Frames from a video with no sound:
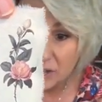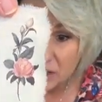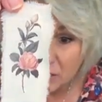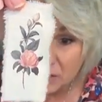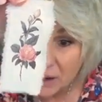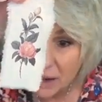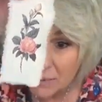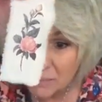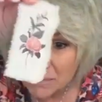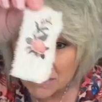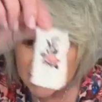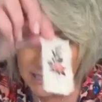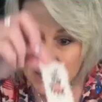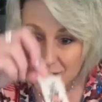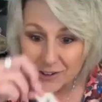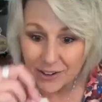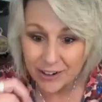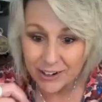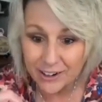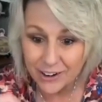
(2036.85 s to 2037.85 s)
You got me
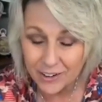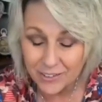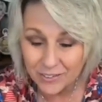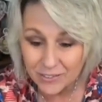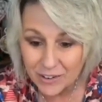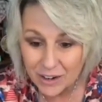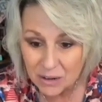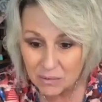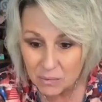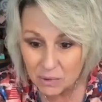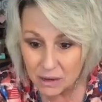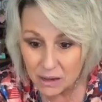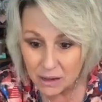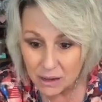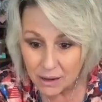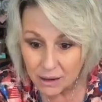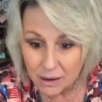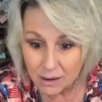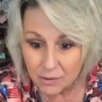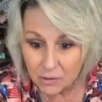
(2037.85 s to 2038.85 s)
started on rub,
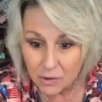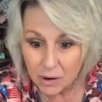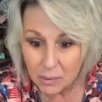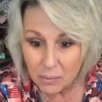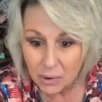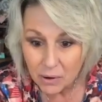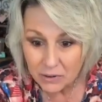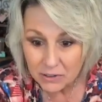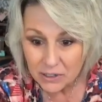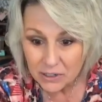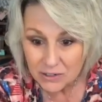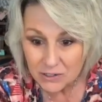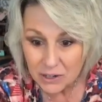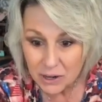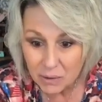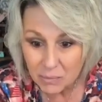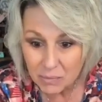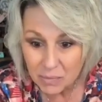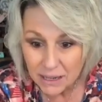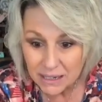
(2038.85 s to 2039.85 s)
rub on
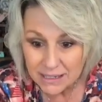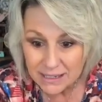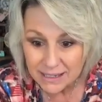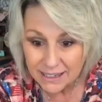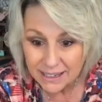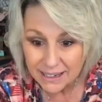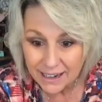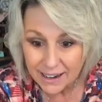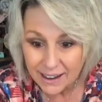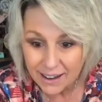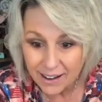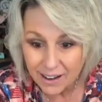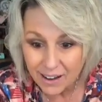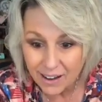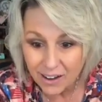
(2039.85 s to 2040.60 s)
used on muslin.